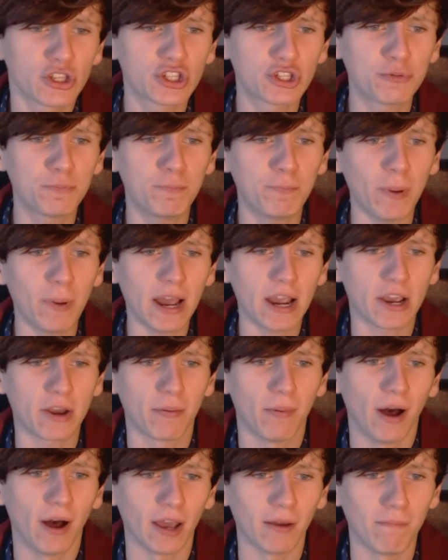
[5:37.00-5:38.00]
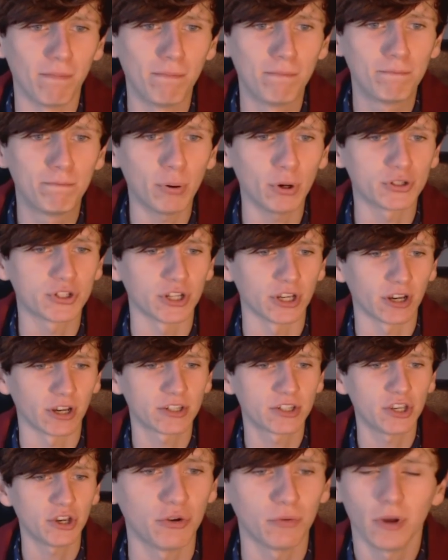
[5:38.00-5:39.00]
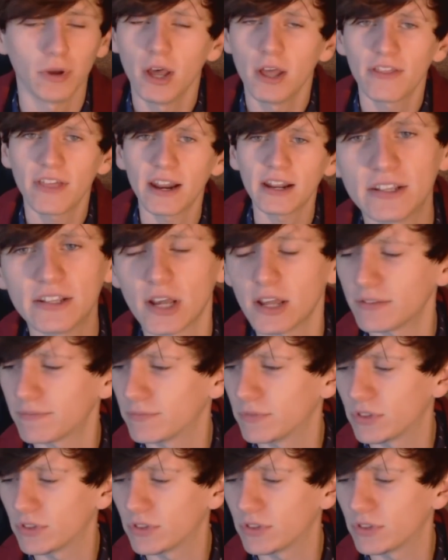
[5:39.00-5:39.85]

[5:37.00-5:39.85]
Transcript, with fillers: Spank My Buttocks, you... That is